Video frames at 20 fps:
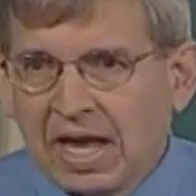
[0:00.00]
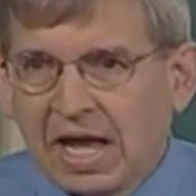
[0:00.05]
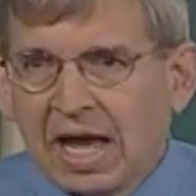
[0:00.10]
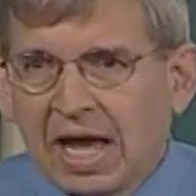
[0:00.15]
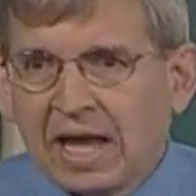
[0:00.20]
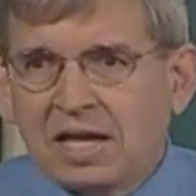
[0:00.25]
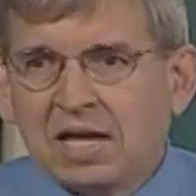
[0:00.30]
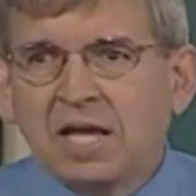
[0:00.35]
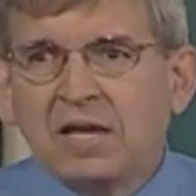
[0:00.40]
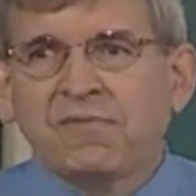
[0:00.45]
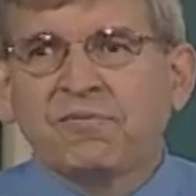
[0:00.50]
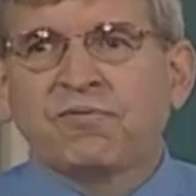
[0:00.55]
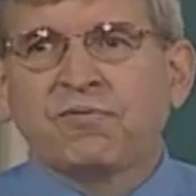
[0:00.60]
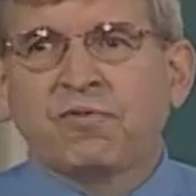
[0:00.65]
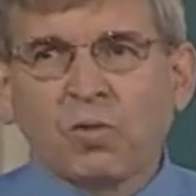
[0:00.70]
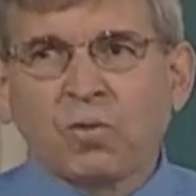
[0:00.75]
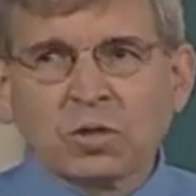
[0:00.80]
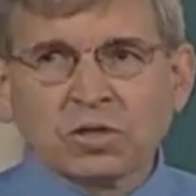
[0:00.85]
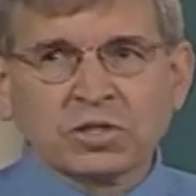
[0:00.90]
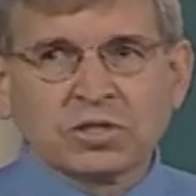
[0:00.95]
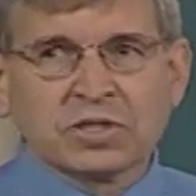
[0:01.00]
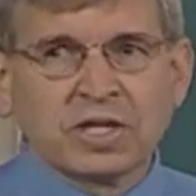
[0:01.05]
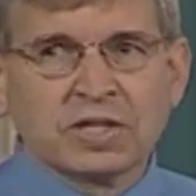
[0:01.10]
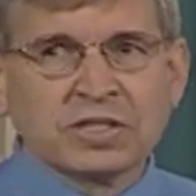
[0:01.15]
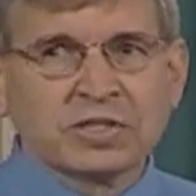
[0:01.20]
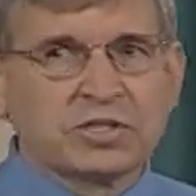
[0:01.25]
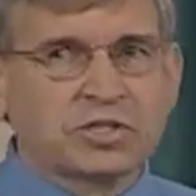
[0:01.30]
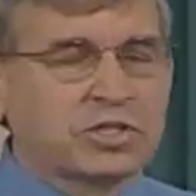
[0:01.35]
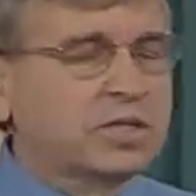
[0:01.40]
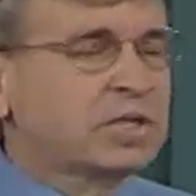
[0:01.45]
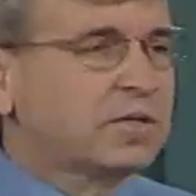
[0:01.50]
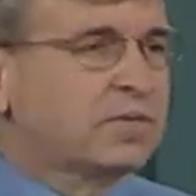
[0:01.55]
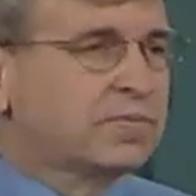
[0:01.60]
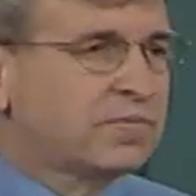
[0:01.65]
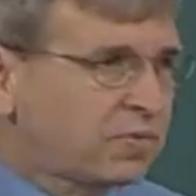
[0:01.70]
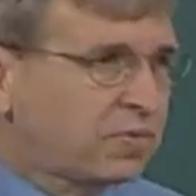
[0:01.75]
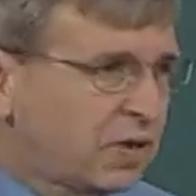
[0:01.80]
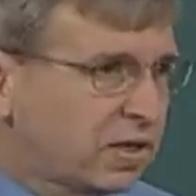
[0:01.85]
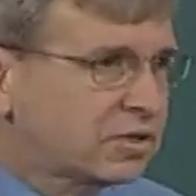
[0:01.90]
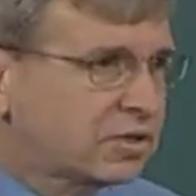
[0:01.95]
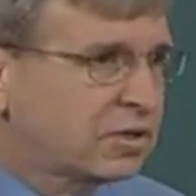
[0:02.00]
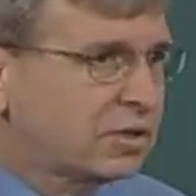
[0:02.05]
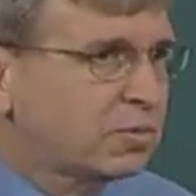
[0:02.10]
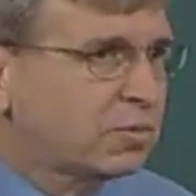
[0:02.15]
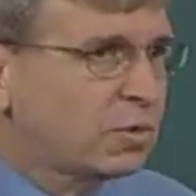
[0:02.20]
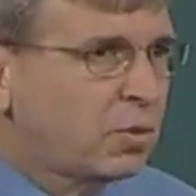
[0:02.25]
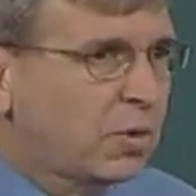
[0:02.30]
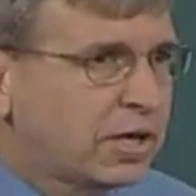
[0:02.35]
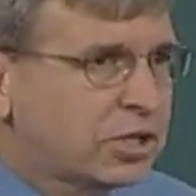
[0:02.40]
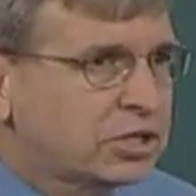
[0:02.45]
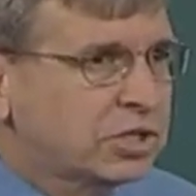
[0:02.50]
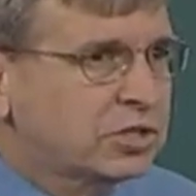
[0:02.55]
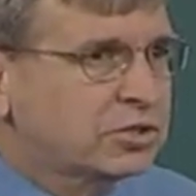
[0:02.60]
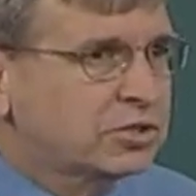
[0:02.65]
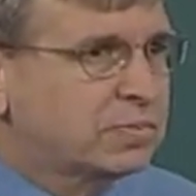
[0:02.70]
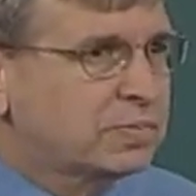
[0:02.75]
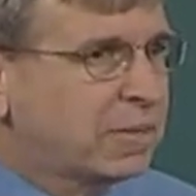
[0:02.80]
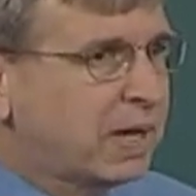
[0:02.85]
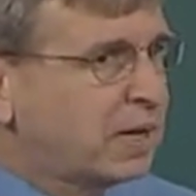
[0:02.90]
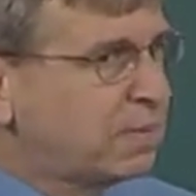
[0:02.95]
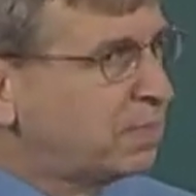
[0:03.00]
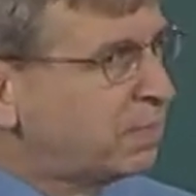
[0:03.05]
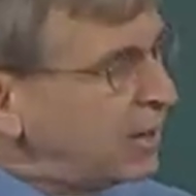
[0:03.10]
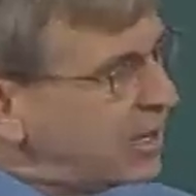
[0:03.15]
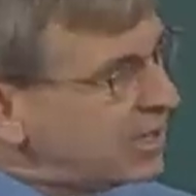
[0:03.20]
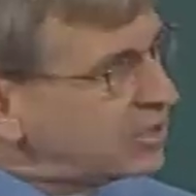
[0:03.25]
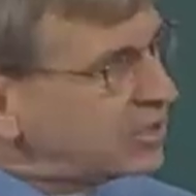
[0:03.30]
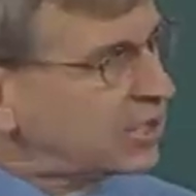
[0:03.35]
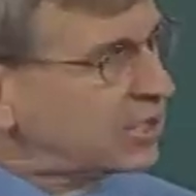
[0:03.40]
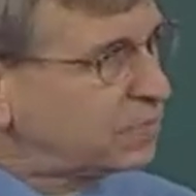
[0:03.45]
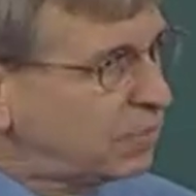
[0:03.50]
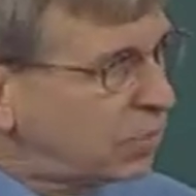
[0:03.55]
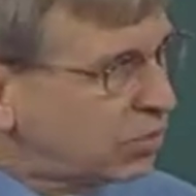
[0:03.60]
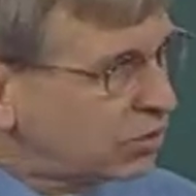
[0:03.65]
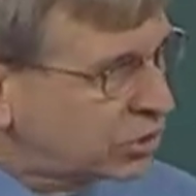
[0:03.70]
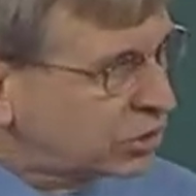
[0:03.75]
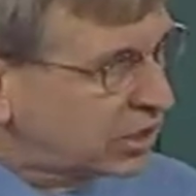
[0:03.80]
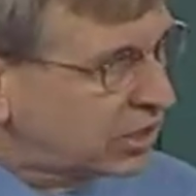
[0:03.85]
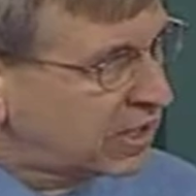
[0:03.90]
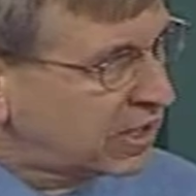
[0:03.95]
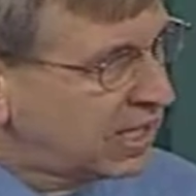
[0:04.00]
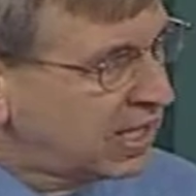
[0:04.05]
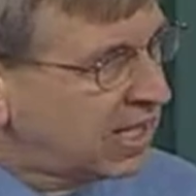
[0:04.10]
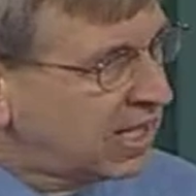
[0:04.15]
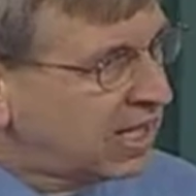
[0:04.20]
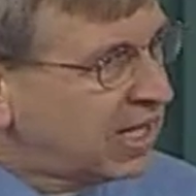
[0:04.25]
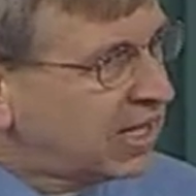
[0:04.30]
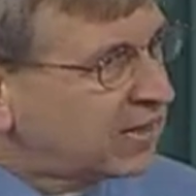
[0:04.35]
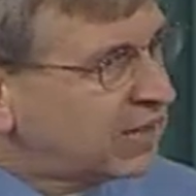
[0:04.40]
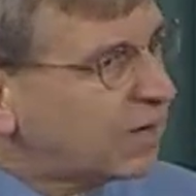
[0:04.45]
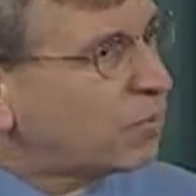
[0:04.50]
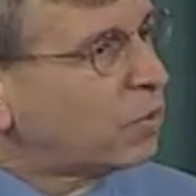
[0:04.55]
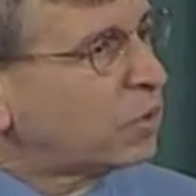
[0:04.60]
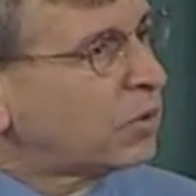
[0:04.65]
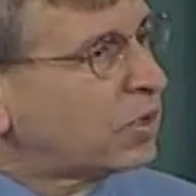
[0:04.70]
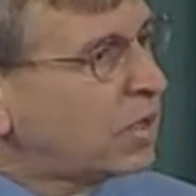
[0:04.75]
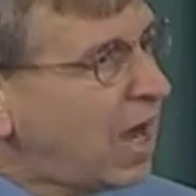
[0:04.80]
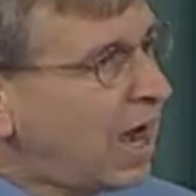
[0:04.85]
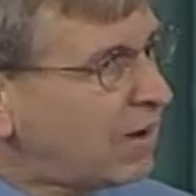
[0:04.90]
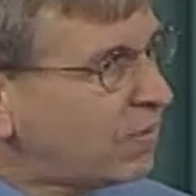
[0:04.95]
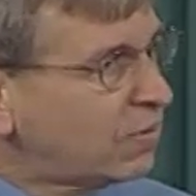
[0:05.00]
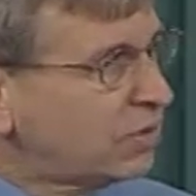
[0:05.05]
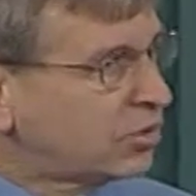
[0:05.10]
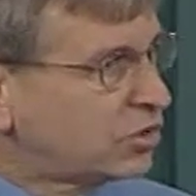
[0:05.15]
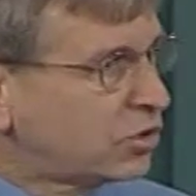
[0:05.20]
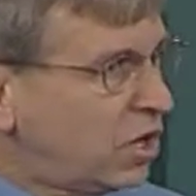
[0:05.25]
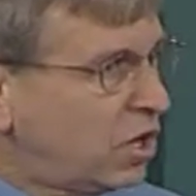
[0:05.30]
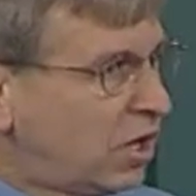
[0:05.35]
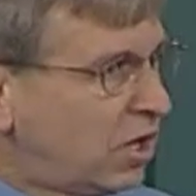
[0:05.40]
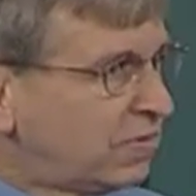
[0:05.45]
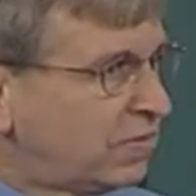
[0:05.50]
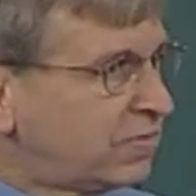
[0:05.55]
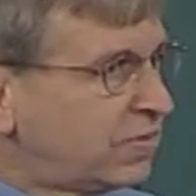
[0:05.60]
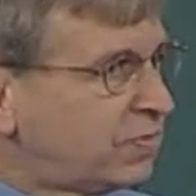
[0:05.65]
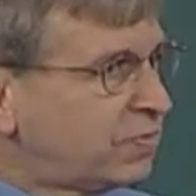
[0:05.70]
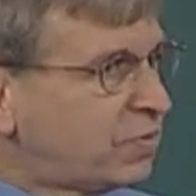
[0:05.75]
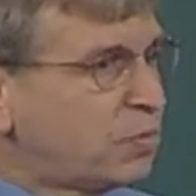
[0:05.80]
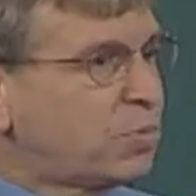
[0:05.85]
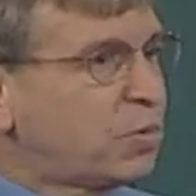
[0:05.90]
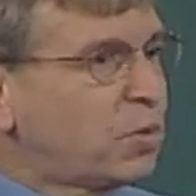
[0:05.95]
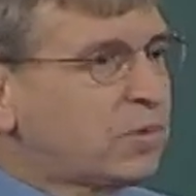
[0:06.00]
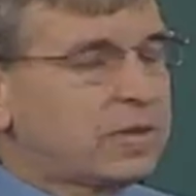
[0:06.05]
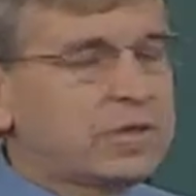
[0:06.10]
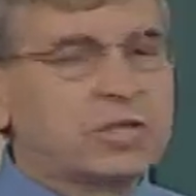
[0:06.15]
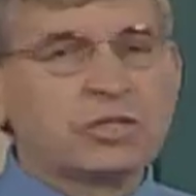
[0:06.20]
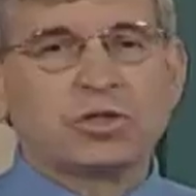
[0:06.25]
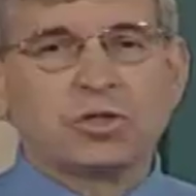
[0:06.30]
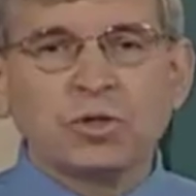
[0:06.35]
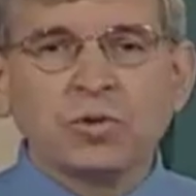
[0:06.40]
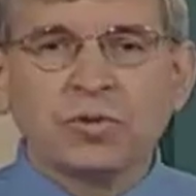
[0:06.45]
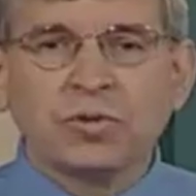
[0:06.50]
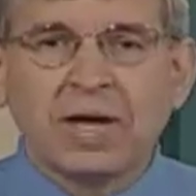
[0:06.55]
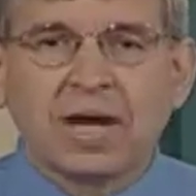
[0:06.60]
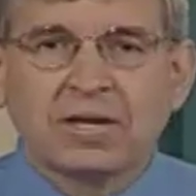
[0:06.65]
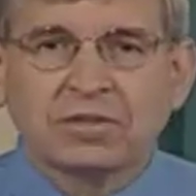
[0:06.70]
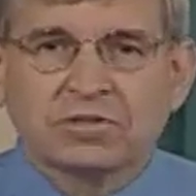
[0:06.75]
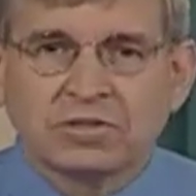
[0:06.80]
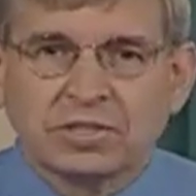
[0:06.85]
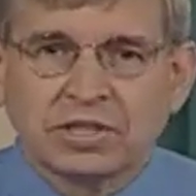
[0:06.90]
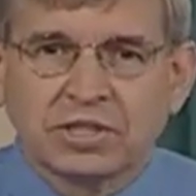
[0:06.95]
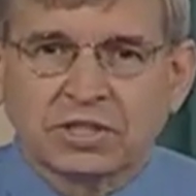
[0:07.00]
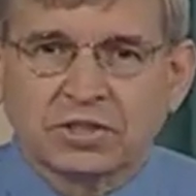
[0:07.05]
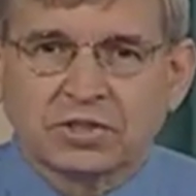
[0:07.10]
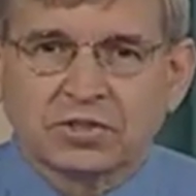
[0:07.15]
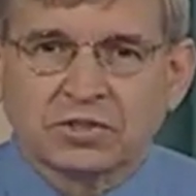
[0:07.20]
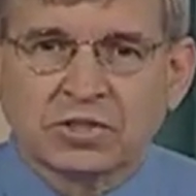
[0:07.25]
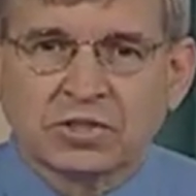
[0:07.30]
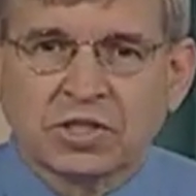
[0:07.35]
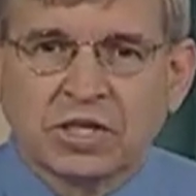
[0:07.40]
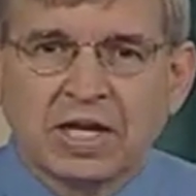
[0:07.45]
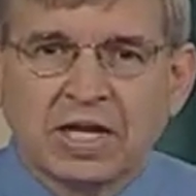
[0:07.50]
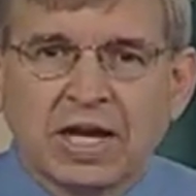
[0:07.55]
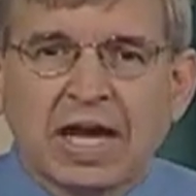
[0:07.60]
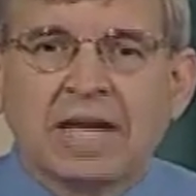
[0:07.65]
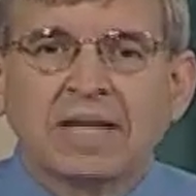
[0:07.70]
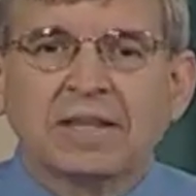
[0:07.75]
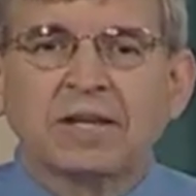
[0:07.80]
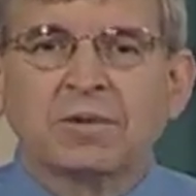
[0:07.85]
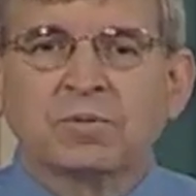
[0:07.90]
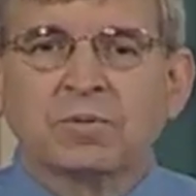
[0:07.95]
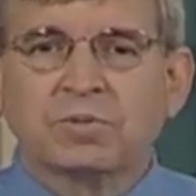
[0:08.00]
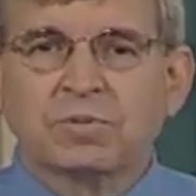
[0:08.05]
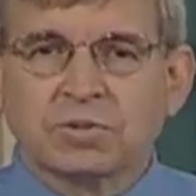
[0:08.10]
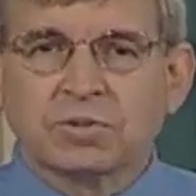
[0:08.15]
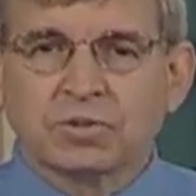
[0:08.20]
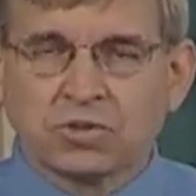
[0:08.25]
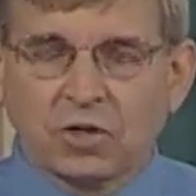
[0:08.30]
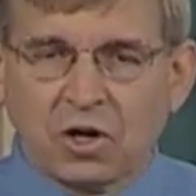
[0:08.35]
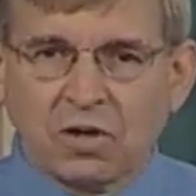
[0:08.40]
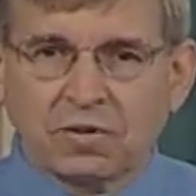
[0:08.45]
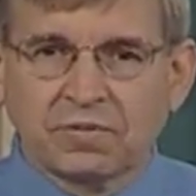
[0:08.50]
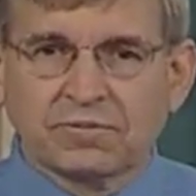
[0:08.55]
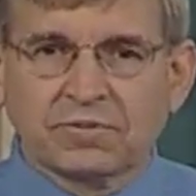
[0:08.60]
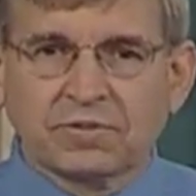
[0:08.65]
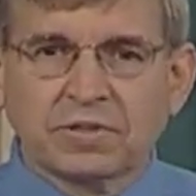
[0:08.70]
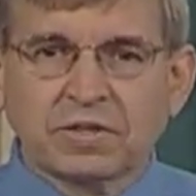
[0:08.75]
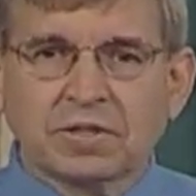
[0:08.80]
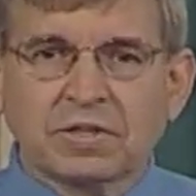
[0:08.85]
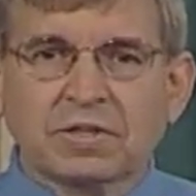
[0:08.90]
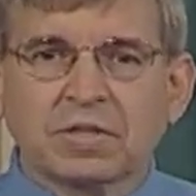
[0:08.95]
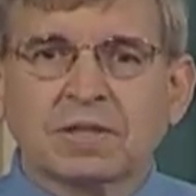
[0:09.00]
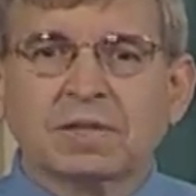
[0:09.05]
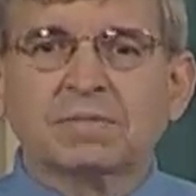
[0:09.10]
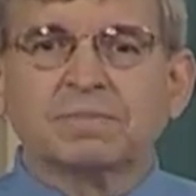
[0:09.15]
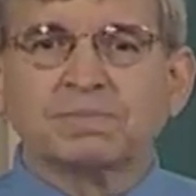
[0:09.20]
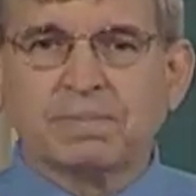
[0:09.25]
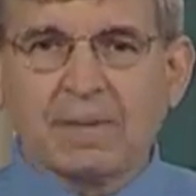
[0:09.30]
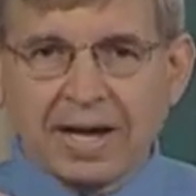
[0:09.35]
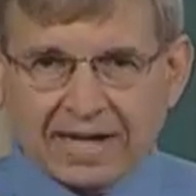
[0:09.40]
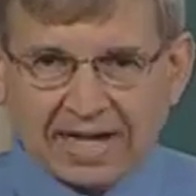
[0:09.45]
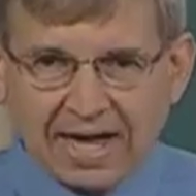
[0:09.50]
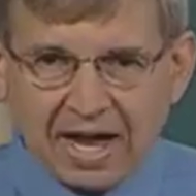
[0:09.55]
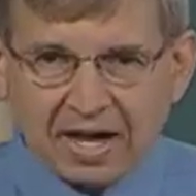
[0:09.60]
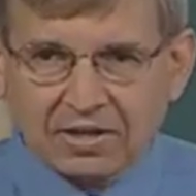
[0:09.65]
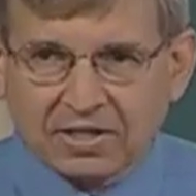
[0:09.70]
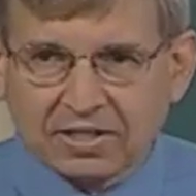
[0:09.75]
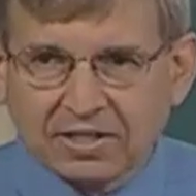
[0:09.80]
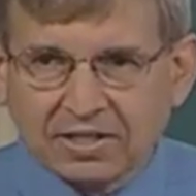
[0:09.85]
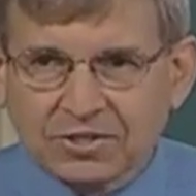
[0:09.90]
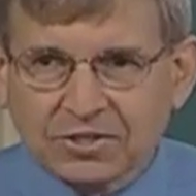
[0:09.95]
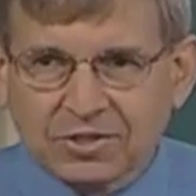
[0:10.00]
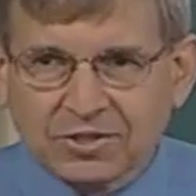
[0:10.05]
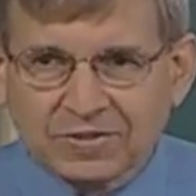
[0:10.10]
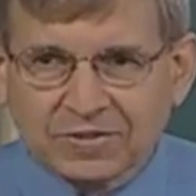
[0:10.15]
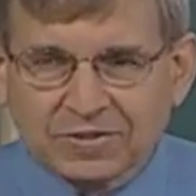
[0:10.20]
And he forced us to confront some questions about basic motion that were not resolved for more than 2,000 years, and they were resolved by calculus.